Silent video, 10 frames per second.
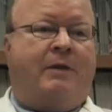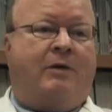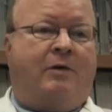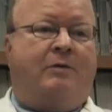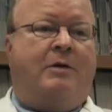
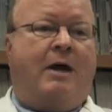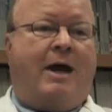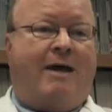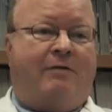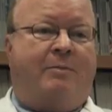could
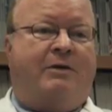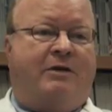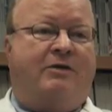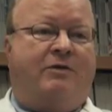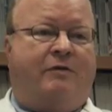have the
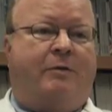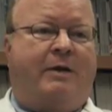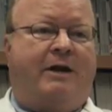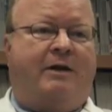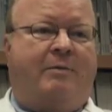potential for
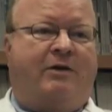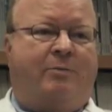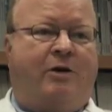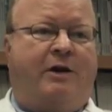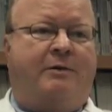pandemic
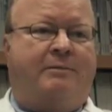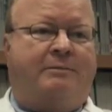spread.